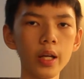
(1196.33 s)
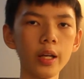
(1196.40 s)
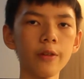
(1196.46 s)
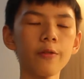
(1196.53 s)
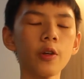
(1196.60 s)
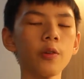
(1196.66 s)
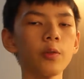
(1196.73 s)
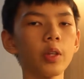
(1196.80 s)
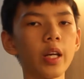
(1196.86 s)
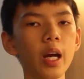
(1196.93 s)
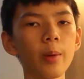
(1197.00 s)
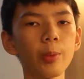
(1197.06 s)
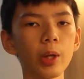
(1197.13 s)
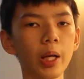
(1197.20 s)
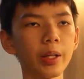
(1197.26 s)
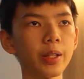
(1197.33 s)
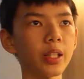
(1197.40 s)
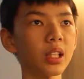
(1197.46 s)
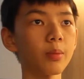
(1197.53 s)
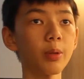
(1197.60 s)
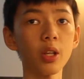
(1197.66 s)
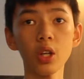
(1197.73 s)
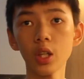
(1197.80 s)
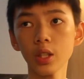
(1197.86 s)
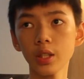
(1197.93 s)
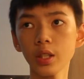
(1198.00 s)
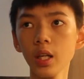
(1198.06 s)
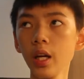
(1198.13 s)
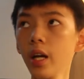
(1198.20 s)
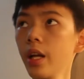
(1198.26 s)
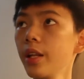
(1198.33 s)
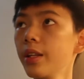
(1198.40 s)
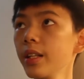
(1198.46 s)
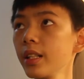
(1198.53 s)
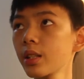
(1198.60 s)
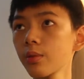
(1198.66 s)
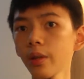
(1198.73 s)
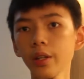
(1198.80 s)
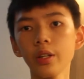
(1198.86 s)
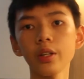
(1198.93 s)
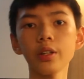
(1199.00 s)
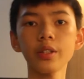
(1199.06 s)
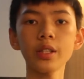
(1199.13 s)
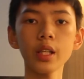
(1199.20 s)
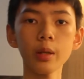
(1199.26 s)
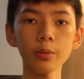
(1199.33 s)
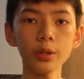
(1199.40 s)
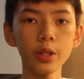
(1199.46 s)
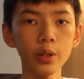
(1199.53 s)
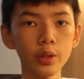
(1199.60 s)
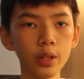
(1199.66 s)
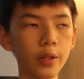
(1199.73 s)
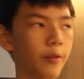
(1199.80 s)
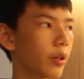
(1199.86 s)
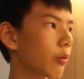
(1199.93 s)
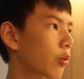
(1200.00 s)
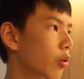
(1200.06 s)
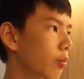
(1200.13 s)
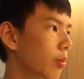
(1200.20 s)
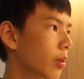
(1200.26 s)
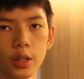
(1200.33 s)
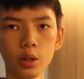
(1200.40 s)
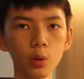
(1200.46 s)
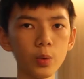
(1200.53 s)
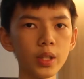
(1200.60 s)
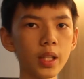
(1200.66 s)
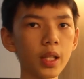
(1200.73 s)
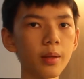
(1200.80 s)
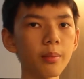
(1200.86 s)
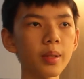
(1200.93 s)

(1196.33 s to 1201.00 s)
in front of the camera like this, because This right here is the upstairs living room. It's always kind of